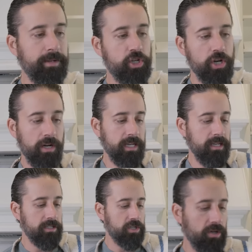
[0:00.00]
a
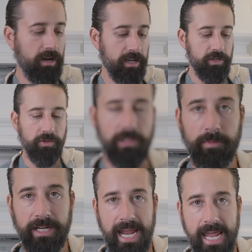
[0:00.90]
junkie, so I'm gonna do a little
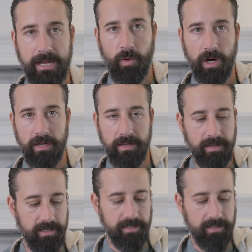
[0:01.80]
bit of A1 in